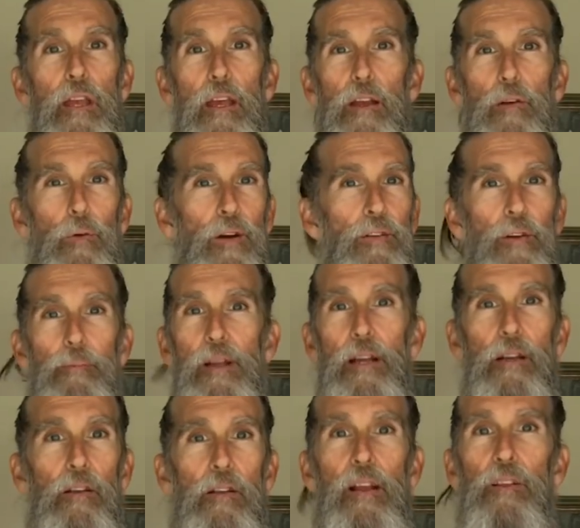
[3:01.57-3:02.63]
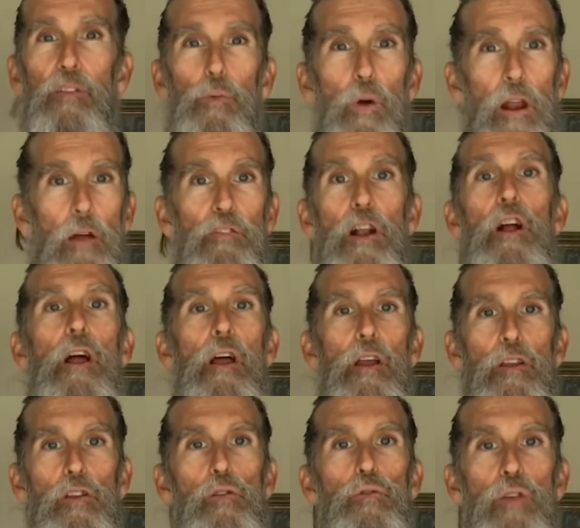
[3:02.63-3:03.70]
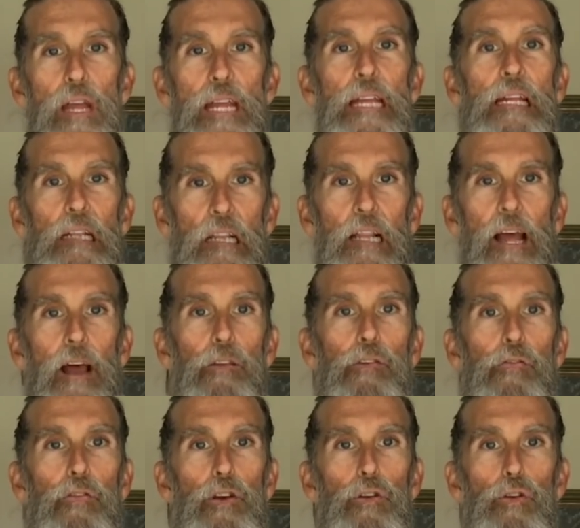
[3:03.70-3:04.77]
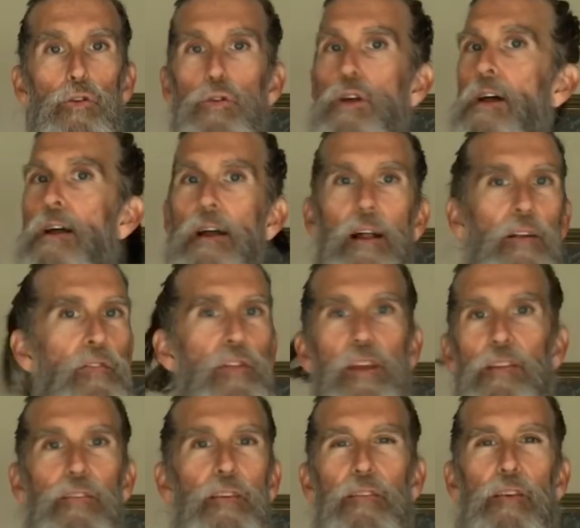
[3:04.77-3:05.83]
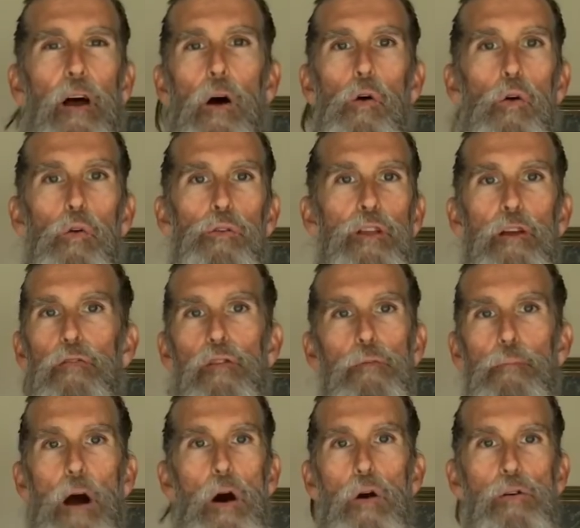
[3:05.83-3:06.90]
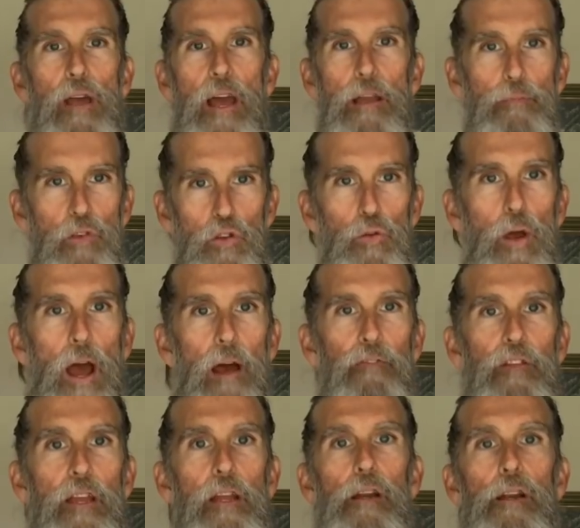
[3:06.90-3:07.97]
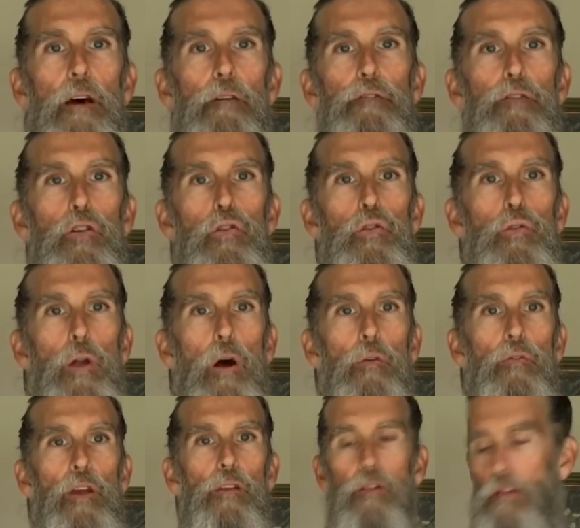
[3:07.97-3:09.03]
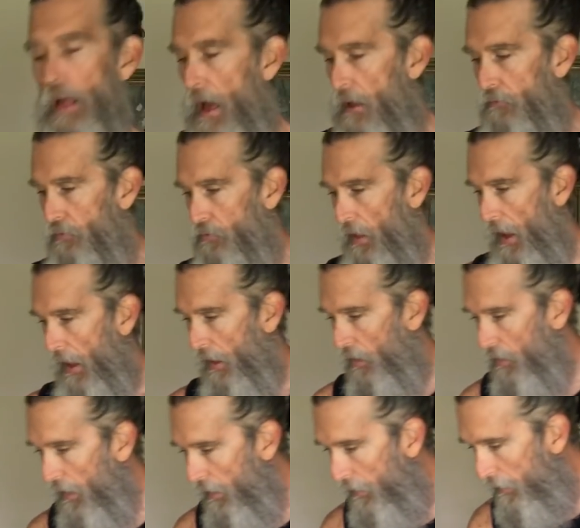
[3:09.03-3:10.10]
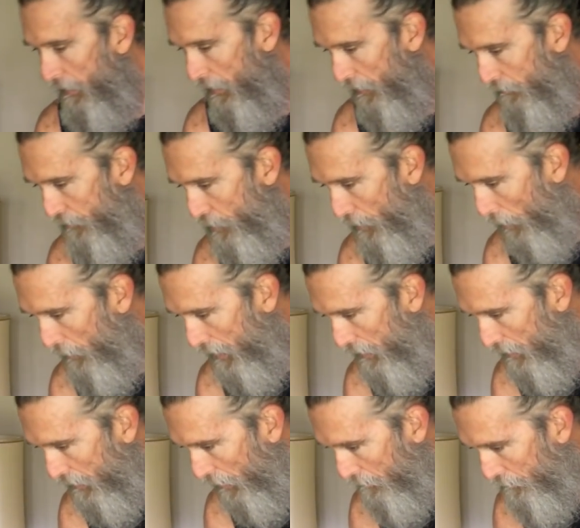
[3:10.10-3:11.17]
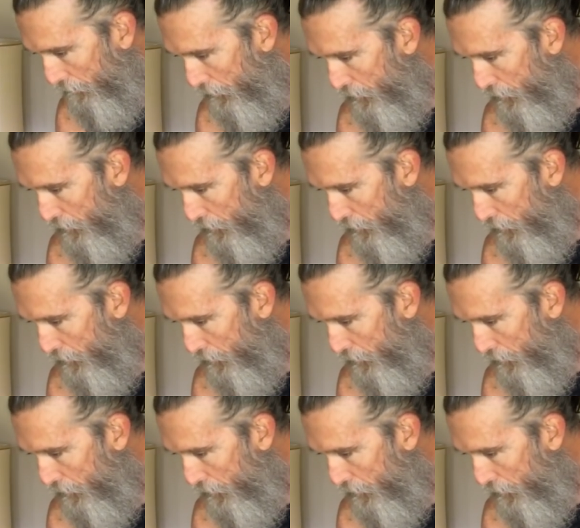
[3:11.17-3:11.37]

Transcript: kick, whether it be a cleanse or whatever, you'd eat less food. This is a whole different ball game. You have to eat enough food on this lifestyle. If you don't eat enough